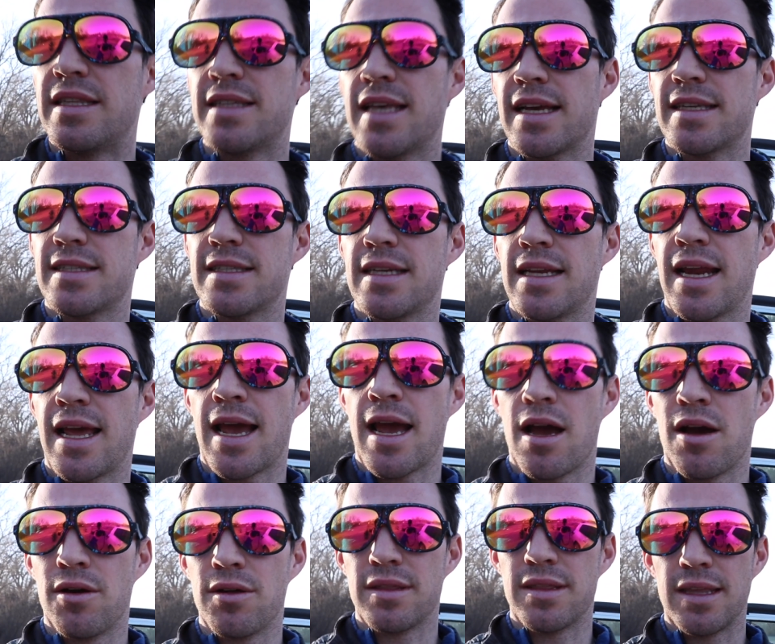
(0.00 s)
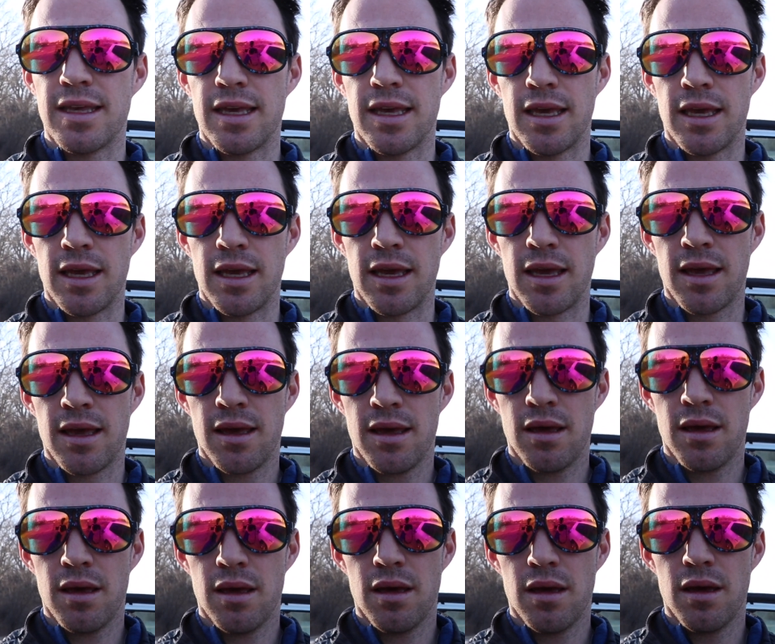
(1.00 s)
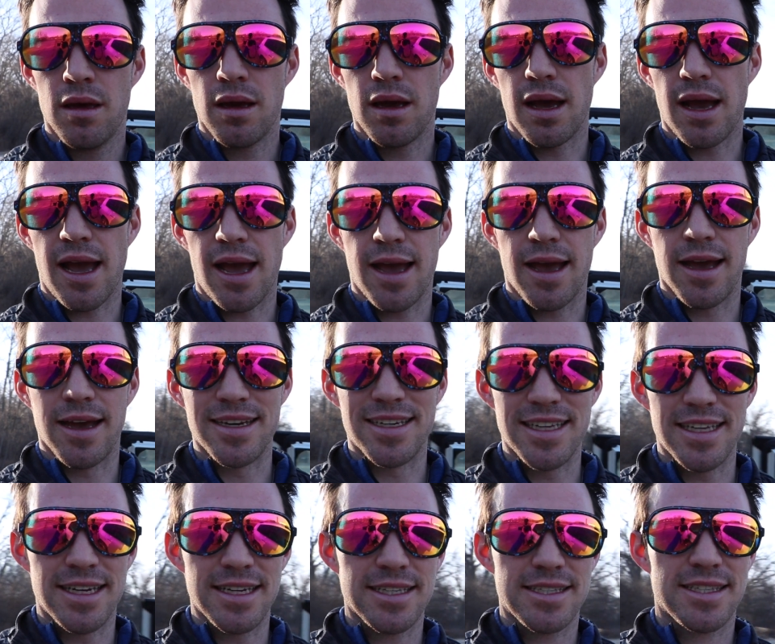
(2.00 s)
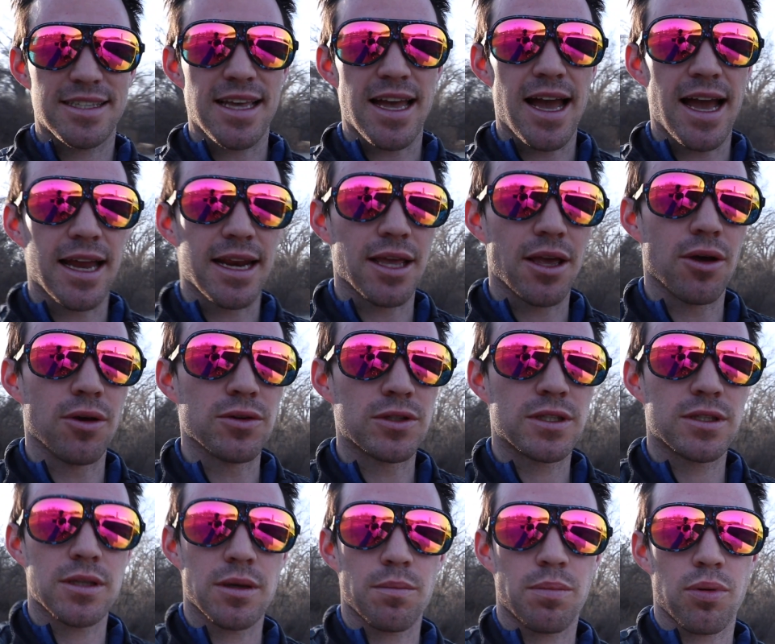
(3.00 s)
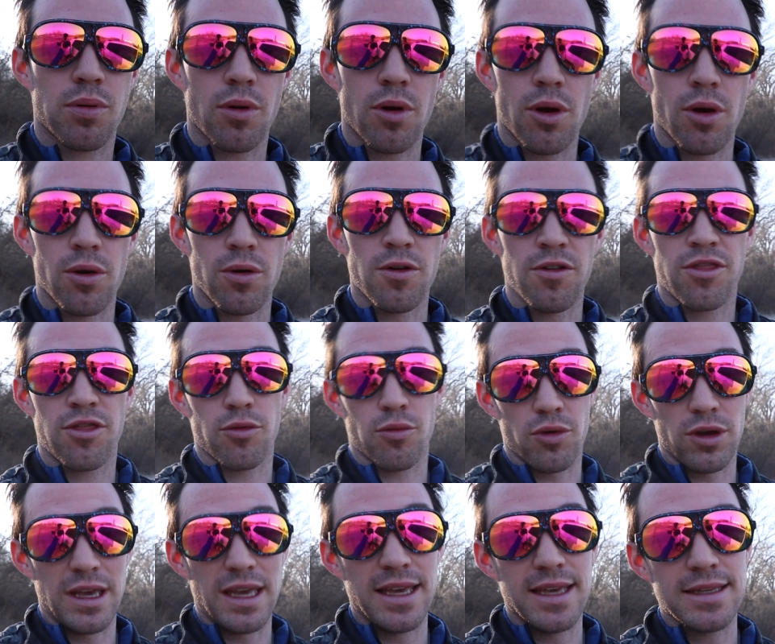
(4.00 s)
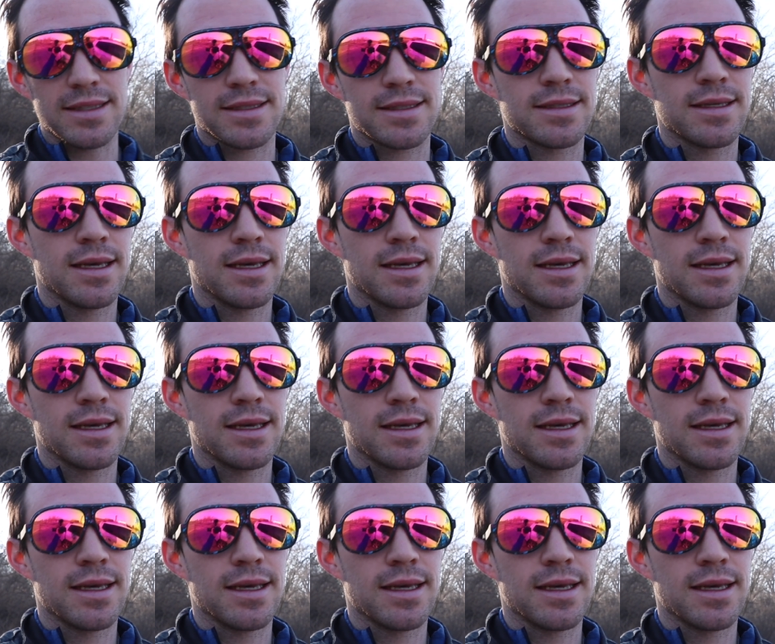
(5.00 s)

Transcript: testing out the Adidas Adios Pro 3s.